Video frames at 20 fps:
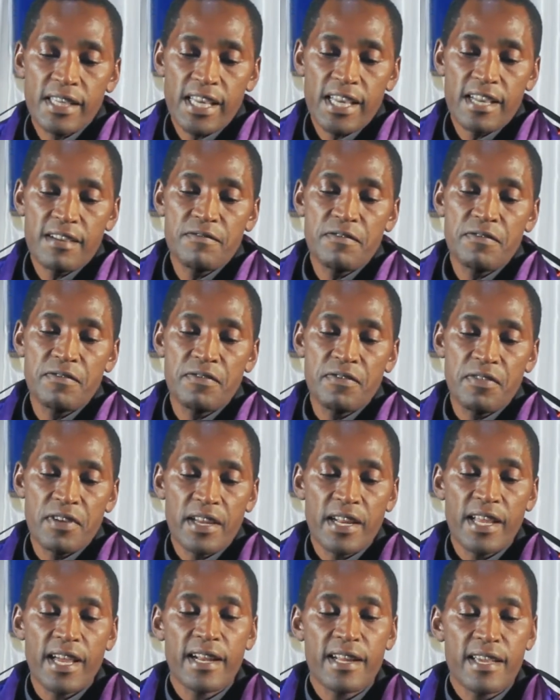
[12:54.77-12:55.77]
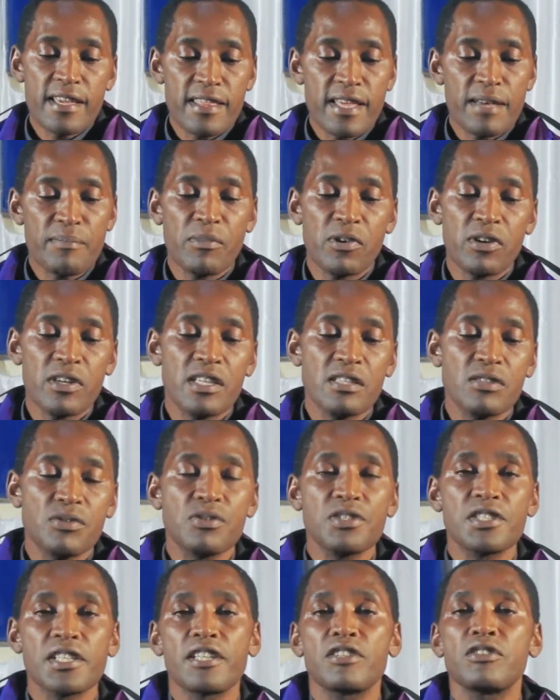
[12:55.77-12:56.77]
came very early in the morning
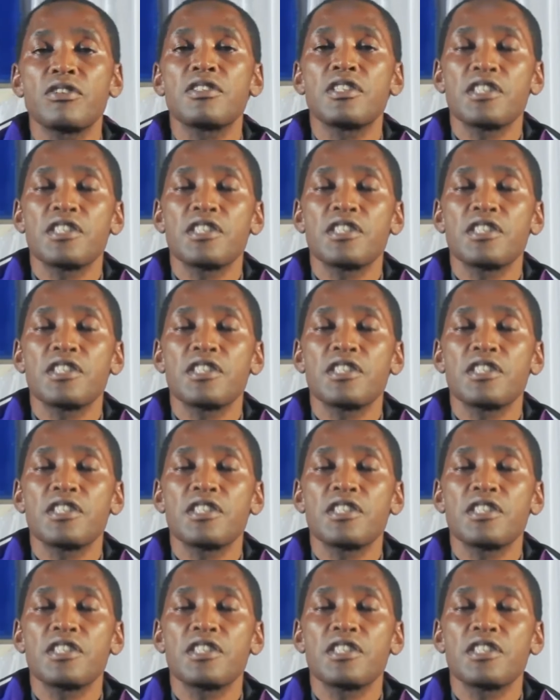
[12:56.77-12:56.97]
to check